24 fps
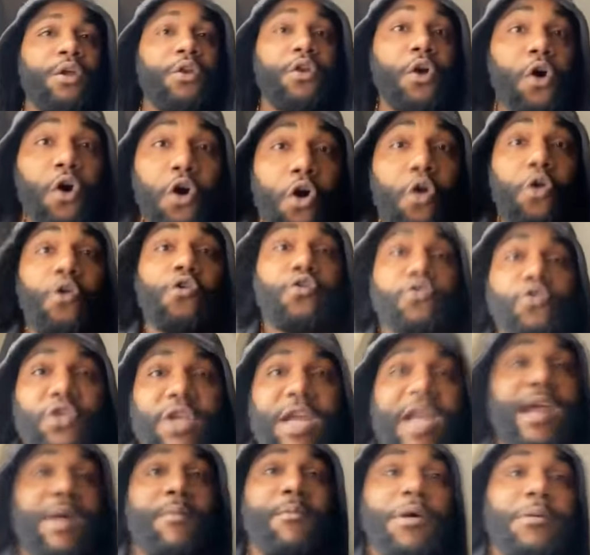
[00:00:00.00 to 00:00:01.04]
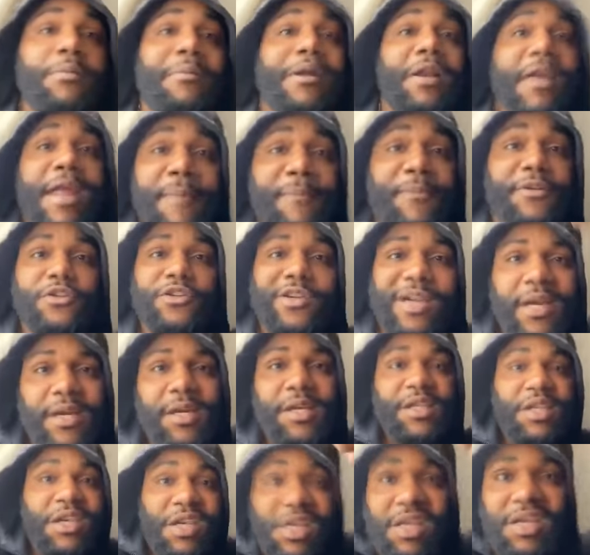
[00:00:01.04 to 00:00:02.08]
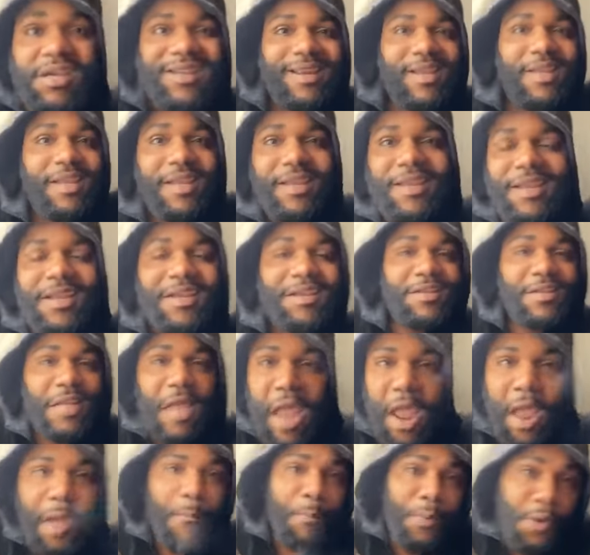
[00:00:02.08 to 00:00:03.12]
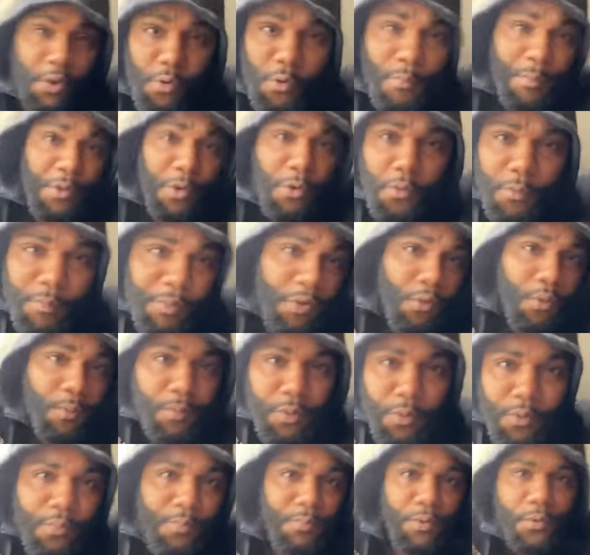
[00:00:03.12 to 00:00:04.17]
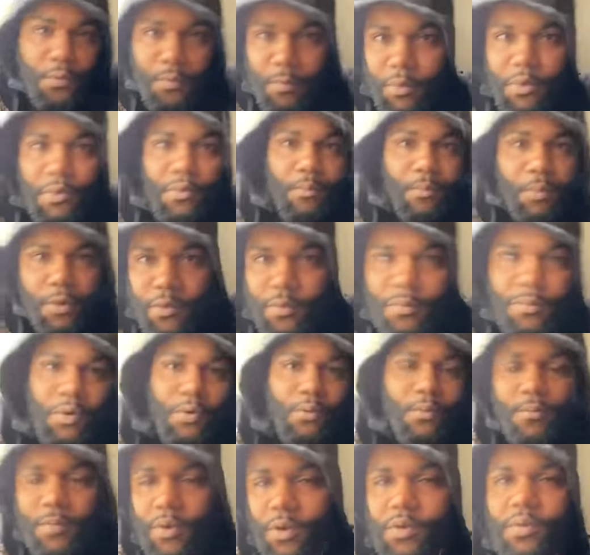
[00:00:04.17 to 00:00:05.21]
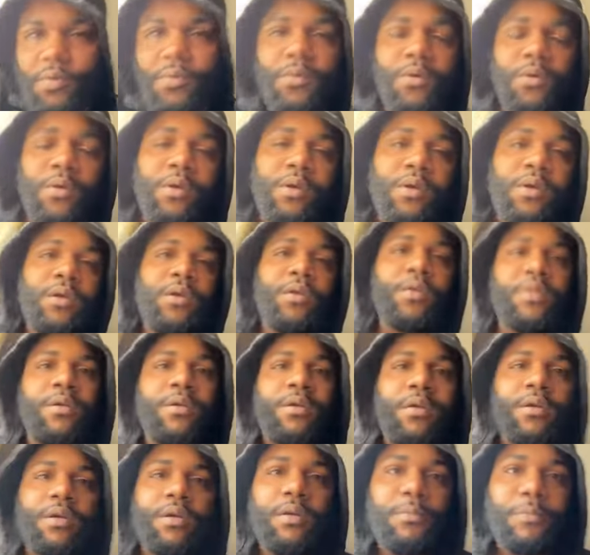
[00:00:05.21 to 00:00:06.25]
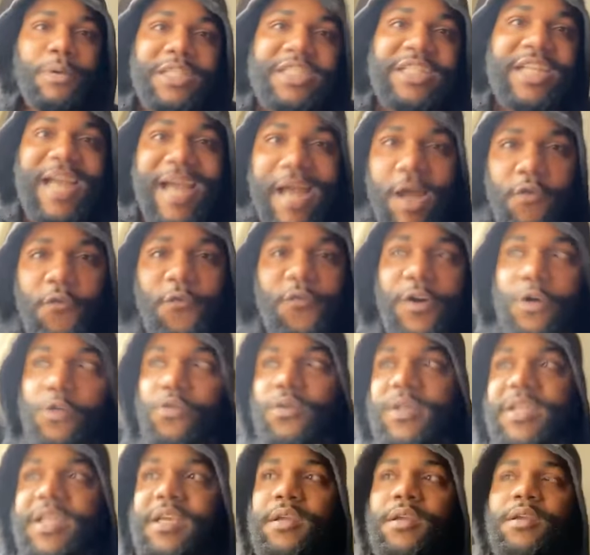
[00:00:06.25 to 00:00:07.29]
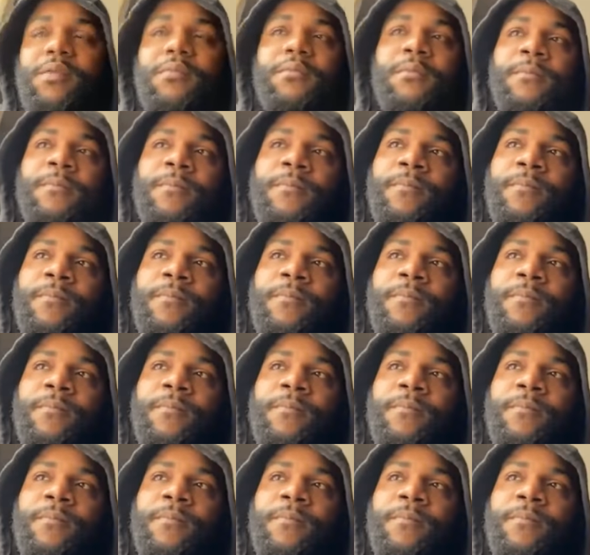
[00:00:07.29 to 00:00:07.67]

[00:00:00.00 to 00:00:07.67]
And the whole time I'm clapping, trying to kill these niggas. Like, bloom, bloom, bloom, bloom, bloom, bloom, bloom, bloom, bloom. But y'all 4D.